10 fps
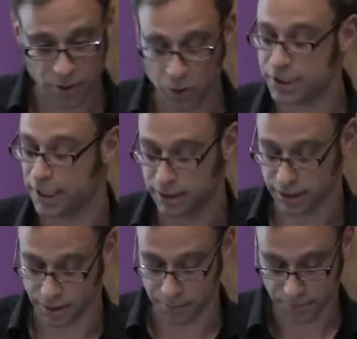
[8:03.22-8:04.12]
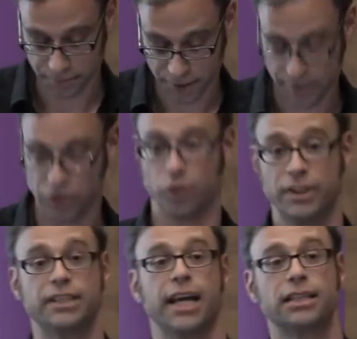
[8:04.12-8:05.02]
looks at the question of
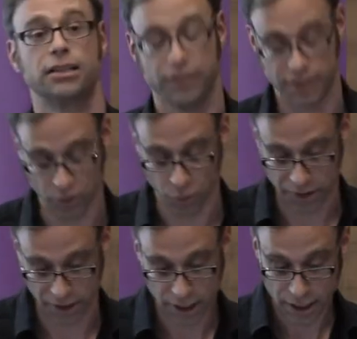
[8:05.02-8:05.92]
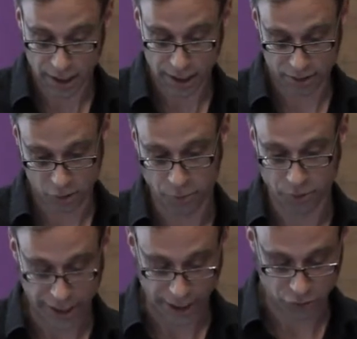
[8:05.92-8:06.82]
interactivity only, at
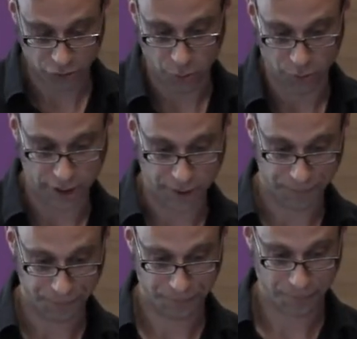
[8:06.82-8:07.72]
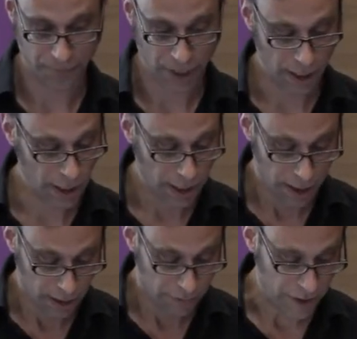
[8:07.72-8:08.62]
communication only.
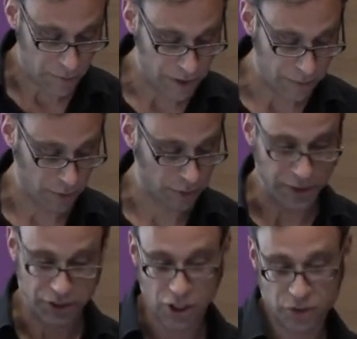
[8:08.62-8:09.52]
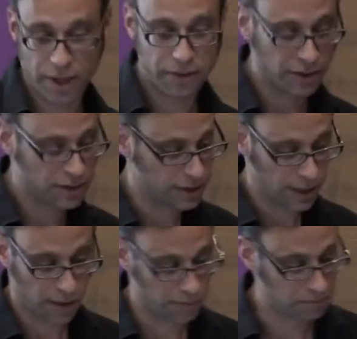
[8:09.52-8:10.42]
Very briefly on the research methods,
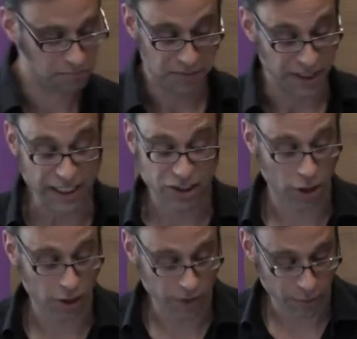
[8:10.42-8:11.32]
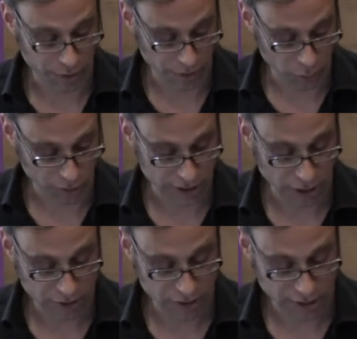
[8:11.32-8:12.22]
an e-survey with local
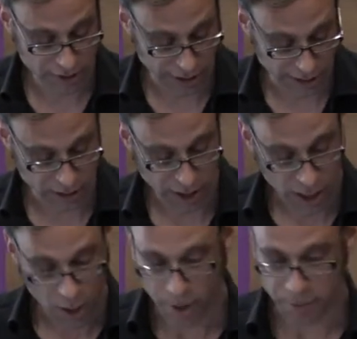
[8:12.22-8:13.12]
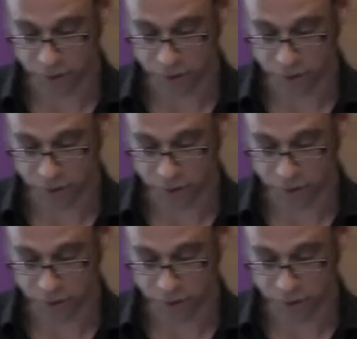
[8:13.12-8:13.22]
councillors and members